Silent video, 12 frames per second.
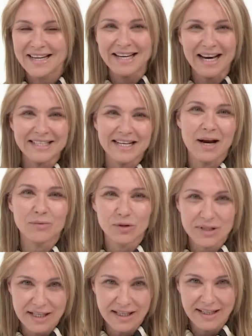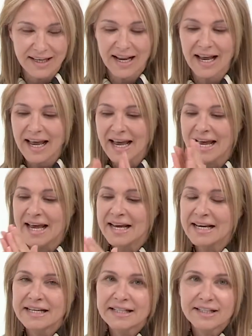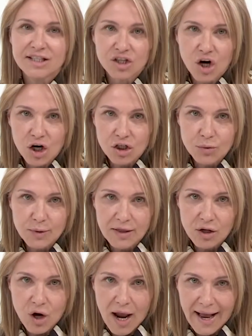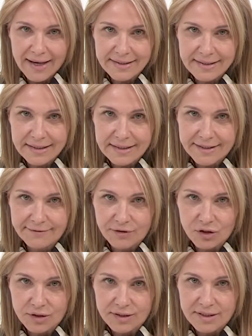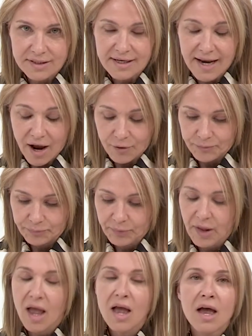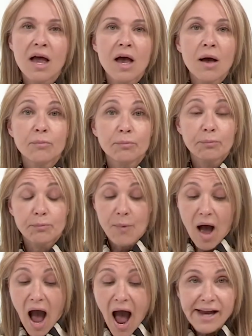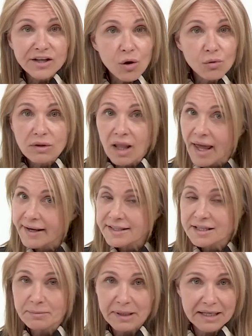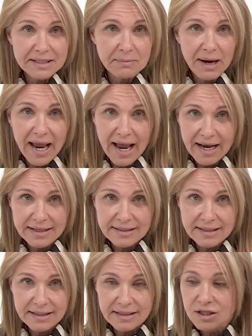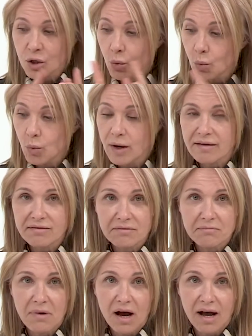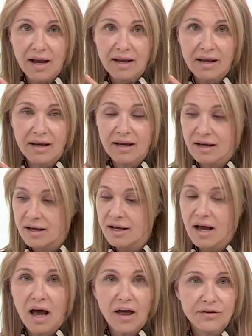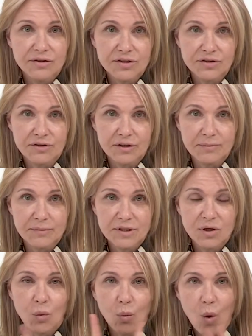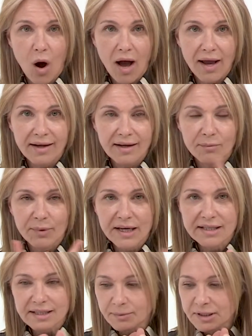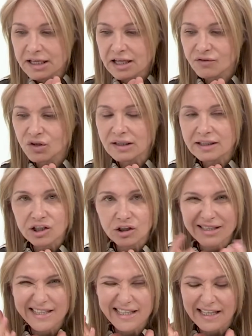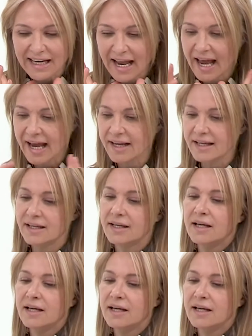Nighttime routine. Start with your acids first. Now, I don't like to mix my acid with my other serums. Why? Because I'm going to give you a little skin hack.